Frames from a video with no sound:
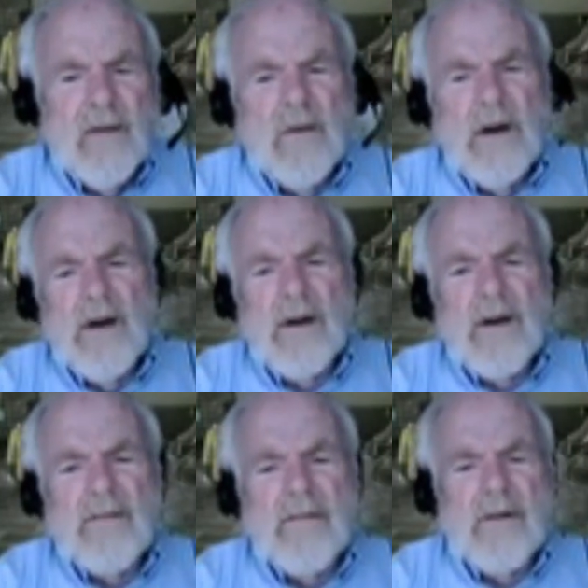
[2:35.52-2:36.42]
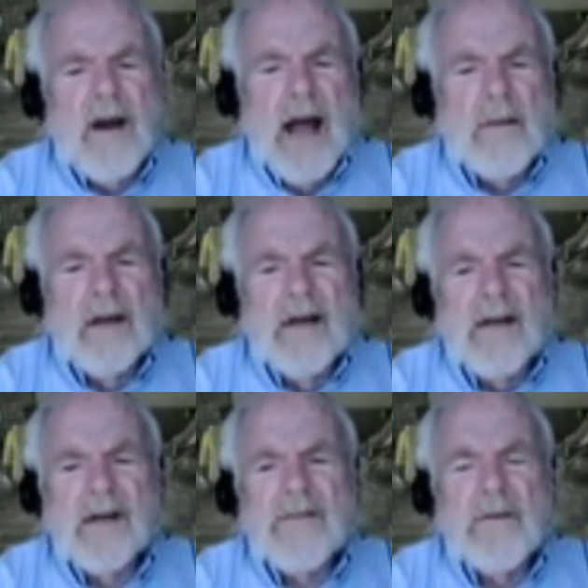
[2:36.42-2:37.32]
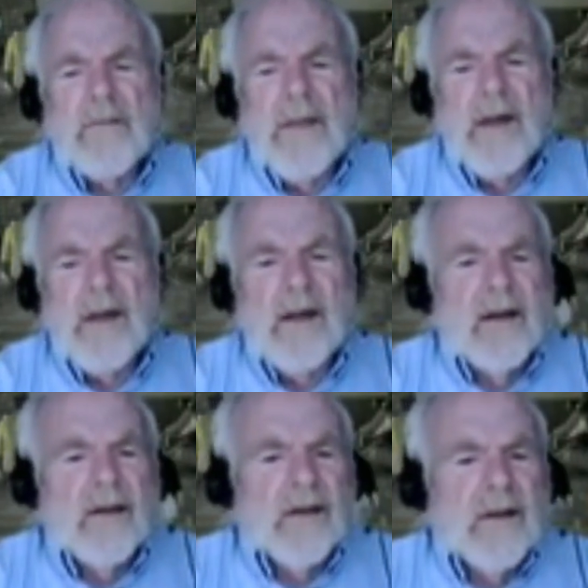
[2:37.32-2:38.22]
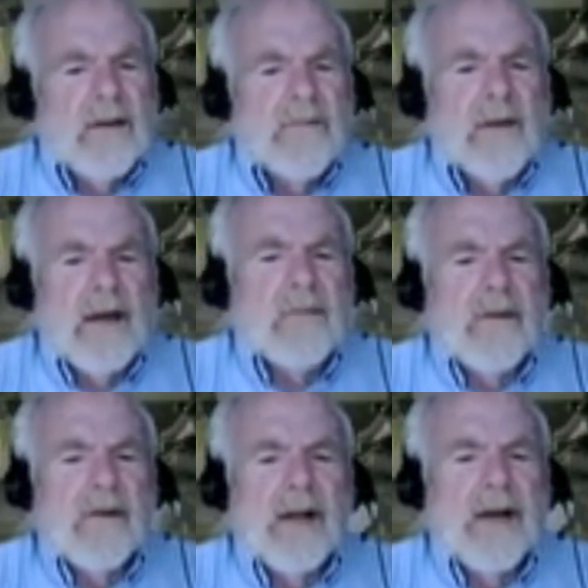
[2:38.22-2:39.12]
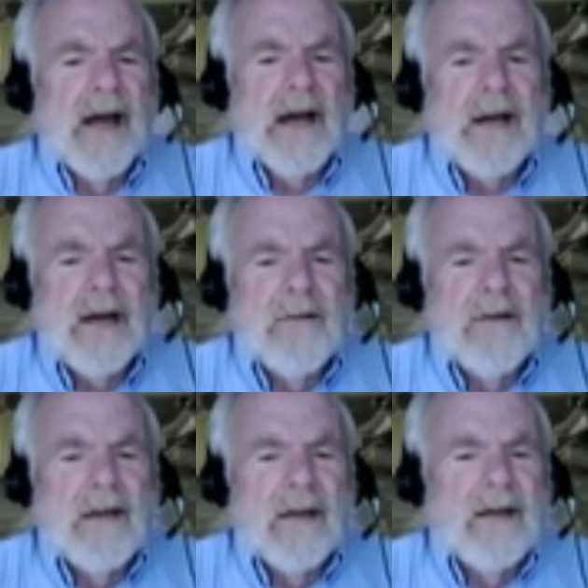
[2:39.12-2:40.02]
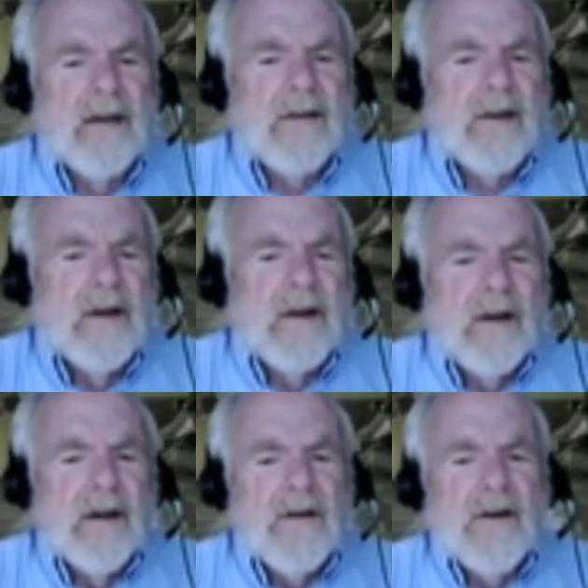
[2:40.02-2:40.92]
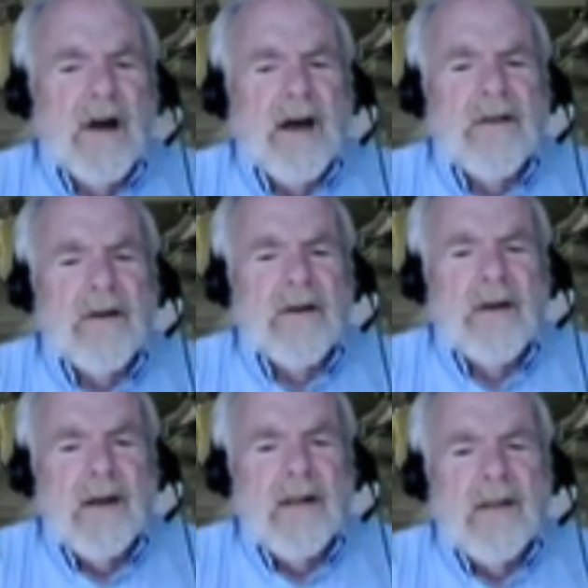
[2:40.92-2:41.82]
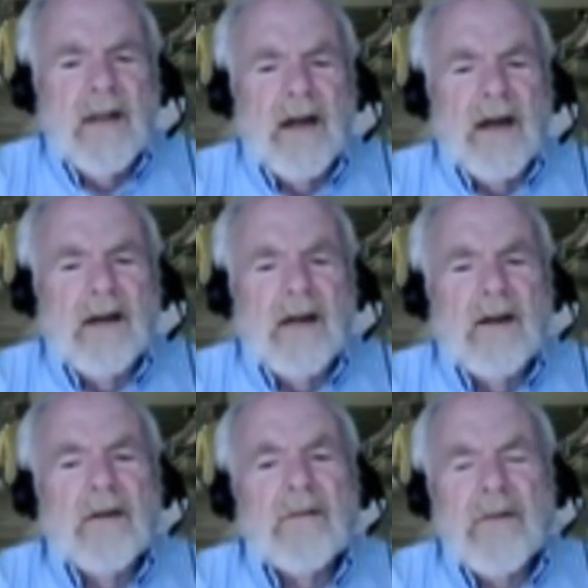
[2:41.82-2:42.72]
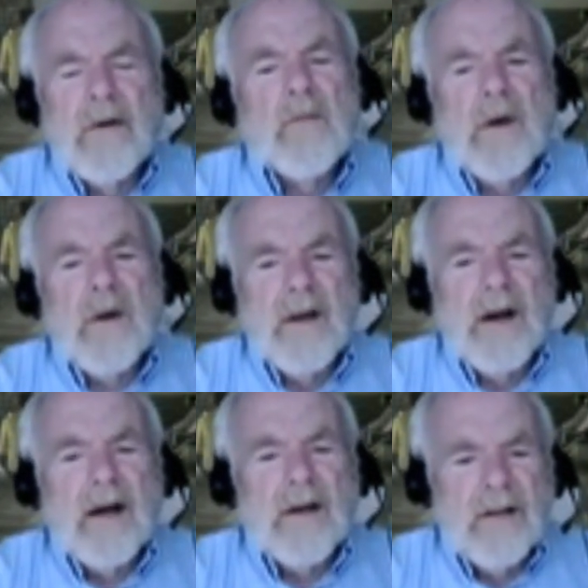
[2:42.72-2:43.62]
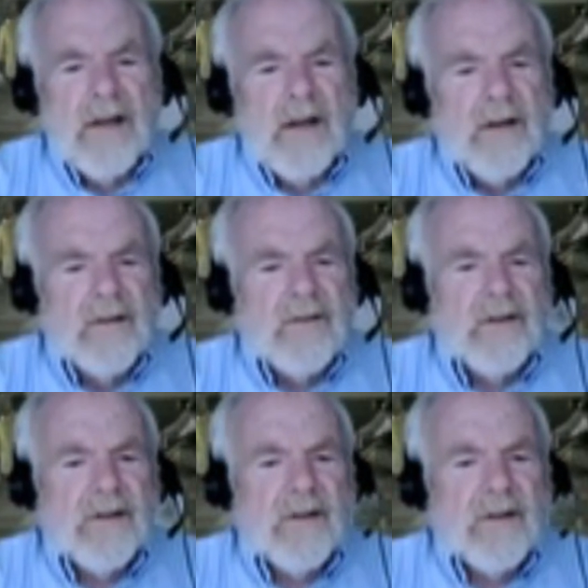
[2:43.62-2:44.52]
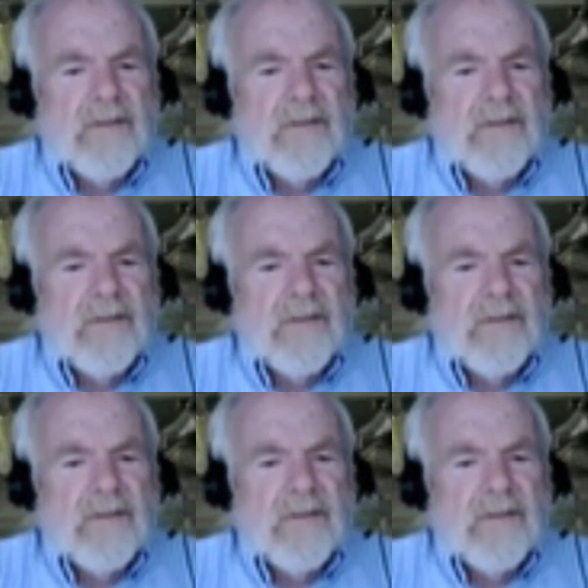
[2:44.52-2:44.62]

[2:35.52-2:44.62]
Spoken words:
We look for happiness from things and people and activities rather than from within ourselves.